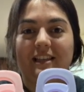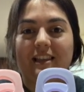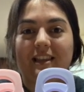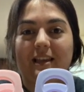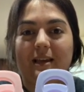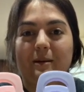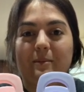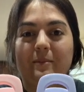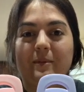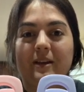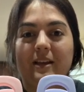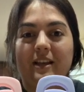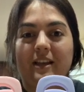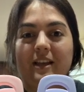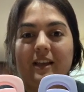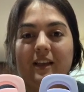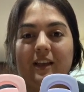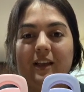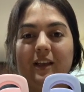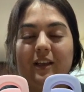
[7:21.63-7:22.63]
them
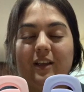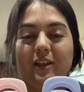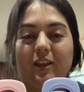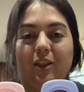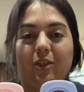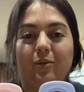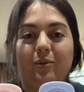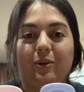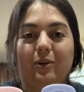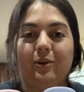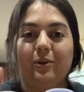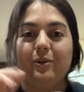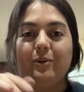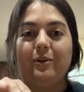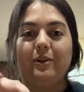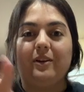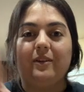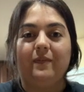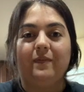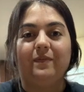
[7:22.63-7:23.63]

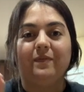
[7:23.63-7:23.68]
through